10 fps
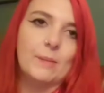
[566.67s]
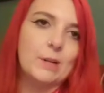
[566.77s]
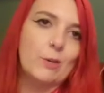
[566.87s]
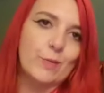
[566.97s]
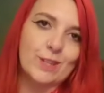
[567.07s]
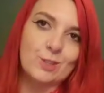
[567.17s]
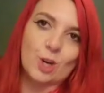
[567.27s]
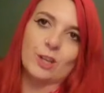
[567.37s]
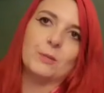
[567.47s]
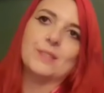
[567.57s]
I'm in love with the
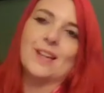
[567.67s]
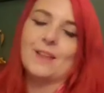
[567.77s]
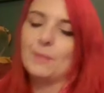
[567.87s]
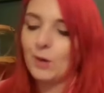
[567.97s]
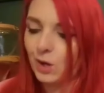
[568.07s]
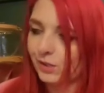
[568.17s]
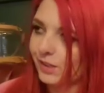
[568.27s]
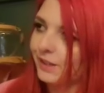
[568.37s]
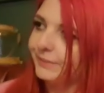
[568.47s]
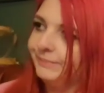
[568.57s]
dog that was at the bar,
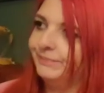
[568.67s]
so.